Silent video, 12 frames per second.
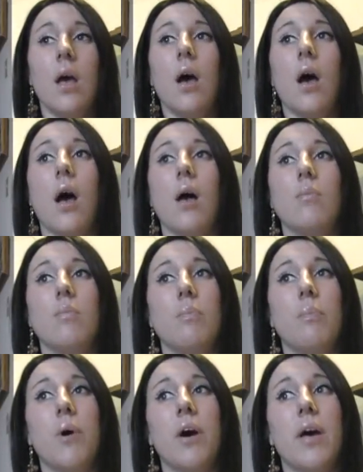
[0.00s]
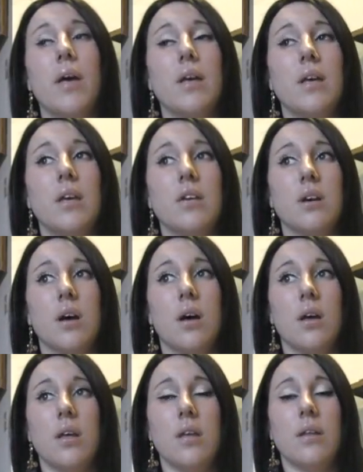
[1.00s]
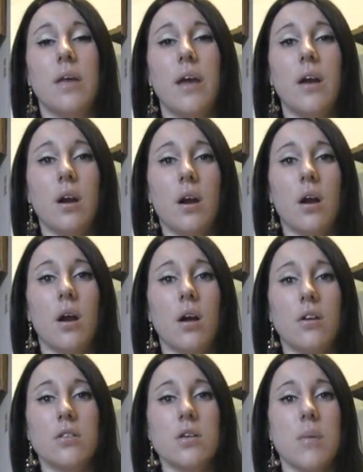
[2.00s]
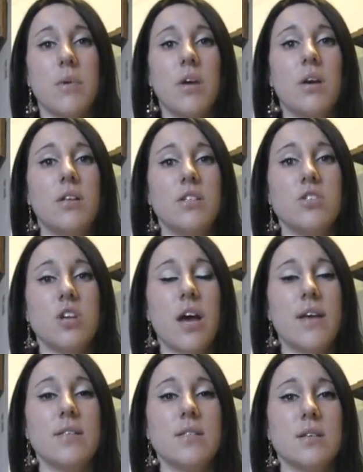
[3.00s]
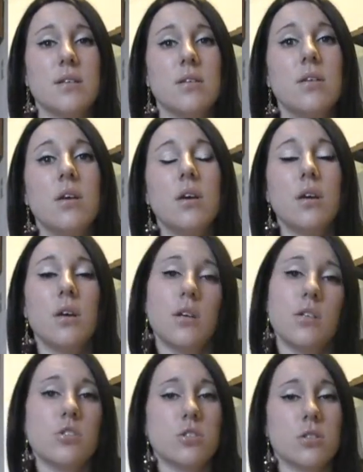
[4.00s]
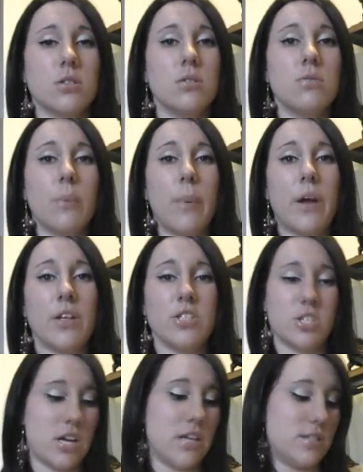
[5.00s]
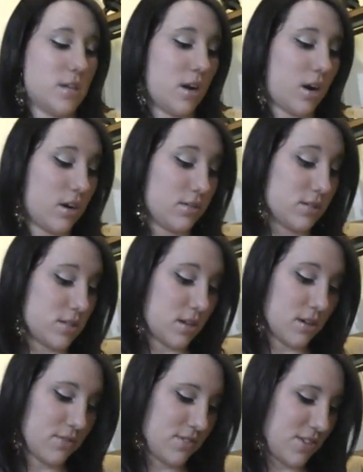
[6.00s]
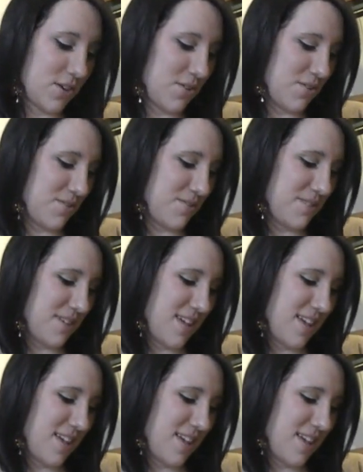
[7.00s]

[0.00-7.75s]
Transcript: But he'll lay her on her tummy on his chest, and she'll rip out his chest hair and stuff. So,